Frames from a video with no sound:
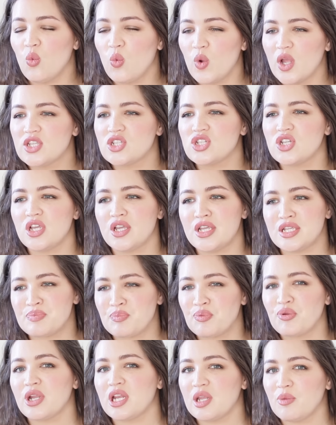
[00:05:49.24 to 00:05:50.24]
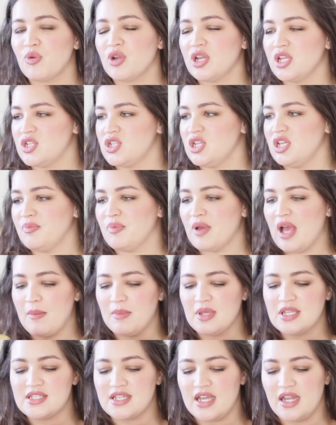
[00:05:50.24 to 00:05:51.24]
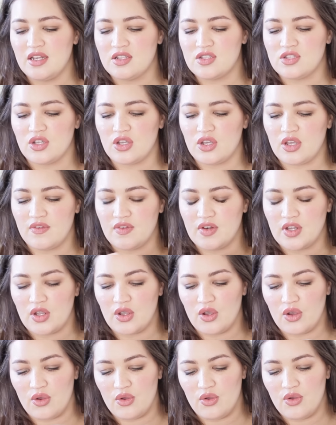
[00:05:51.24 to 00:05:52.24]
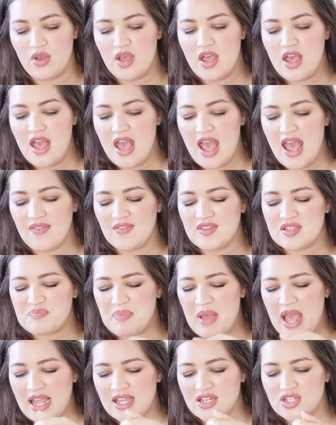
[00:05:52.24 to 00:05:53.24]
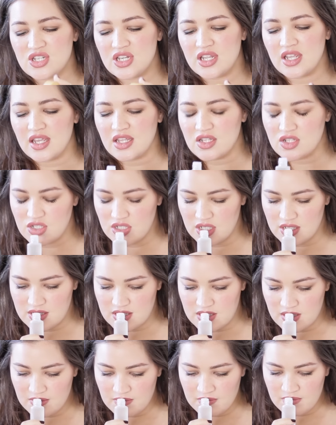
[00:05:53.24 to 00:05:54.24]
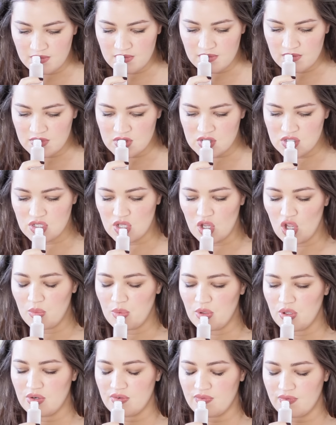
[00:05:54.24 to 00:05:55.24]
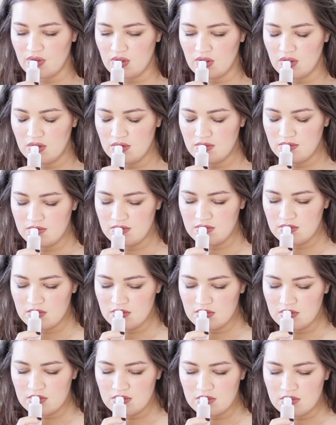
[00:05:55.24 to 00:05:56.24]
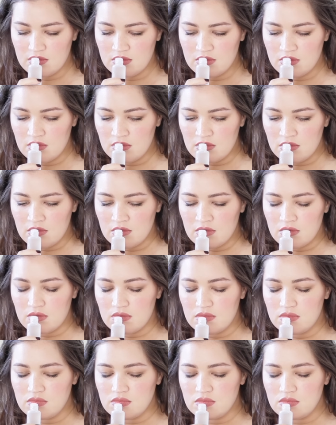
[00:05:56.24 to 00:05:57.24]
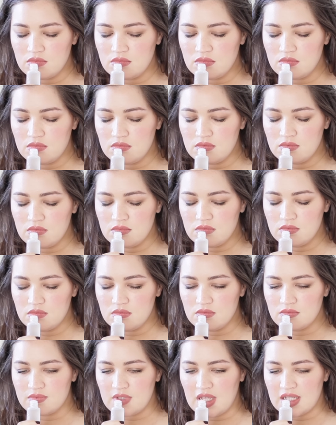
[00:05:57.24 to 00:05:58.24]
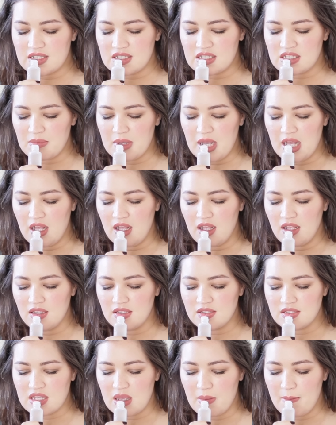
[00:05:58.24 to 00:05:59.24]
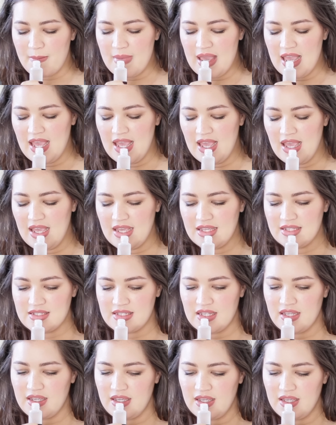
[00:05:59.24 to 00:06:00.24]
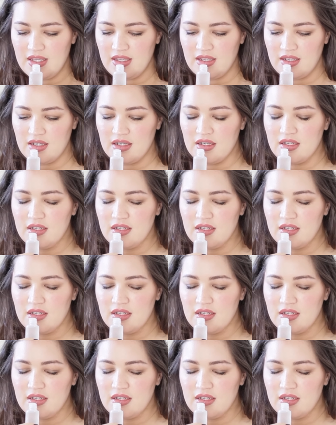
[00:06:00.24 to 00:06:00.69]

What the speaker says: Which is pretty, pretty cheap. I'm excited to give it a go. And this packaging is just so beautiful. Mmm, that smells amazing.